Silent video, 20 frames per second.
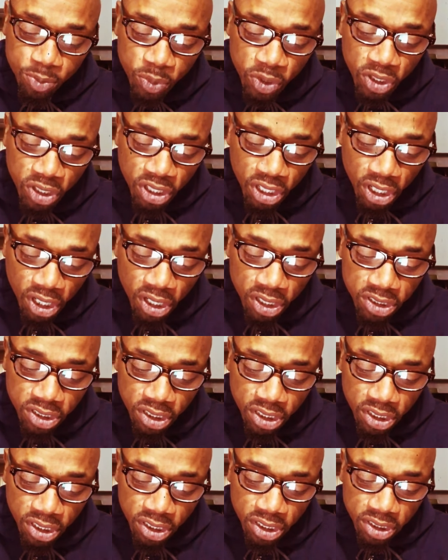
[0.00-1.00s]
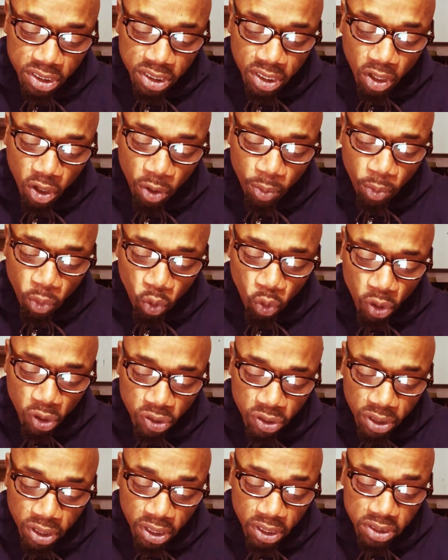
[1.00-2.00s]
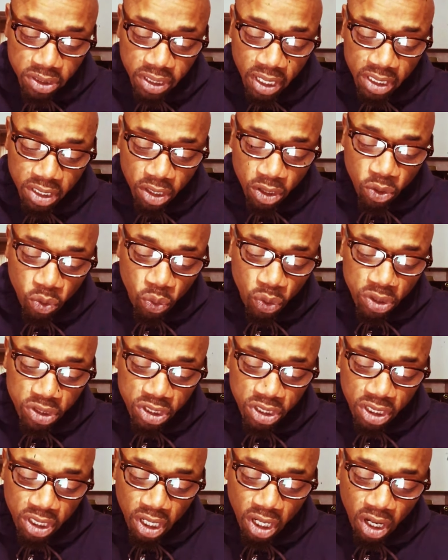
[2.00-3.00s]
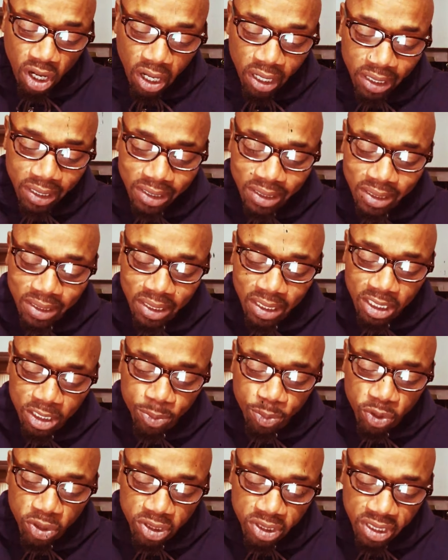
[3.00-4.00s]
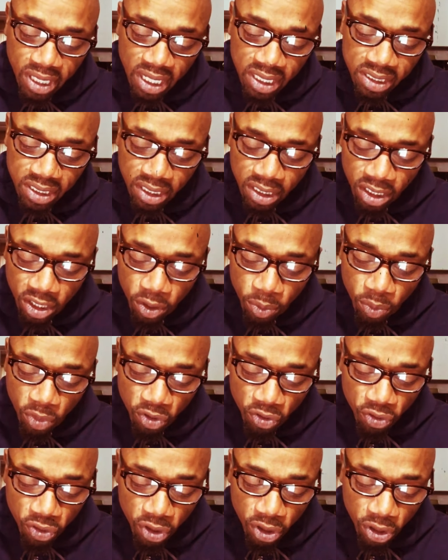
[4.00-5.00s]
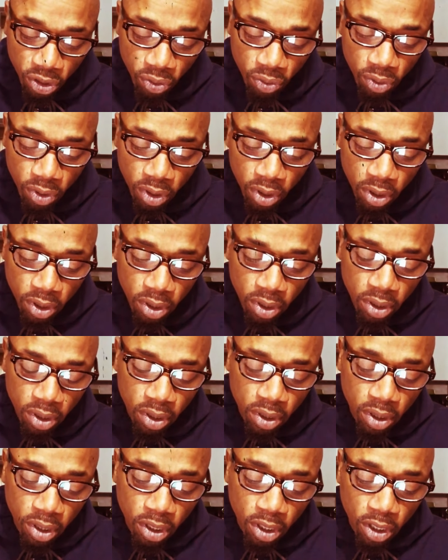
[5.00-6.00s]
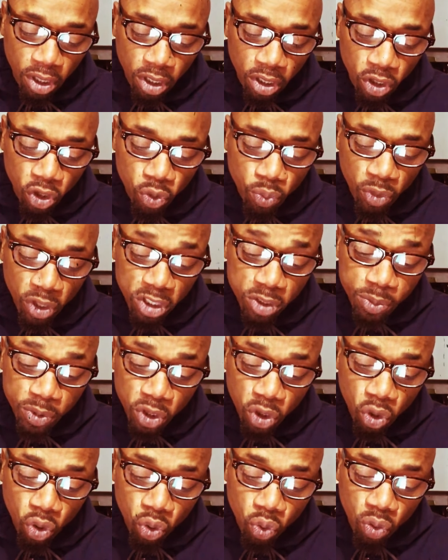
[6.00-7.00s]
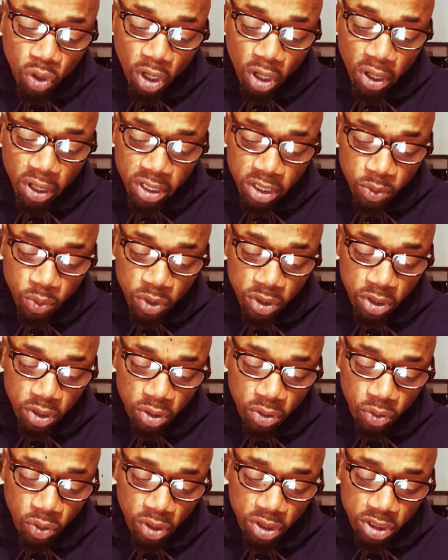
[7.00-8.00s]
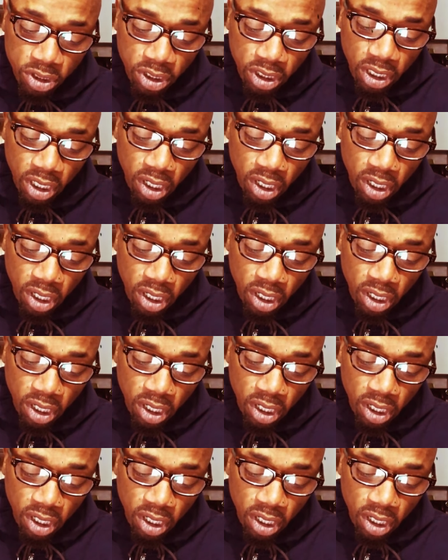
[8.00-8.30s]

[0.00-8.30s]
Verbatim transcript: it's because of these abhorrent things that the Lord your God is dispossessing them before you. You must be wholehearted with the Lord your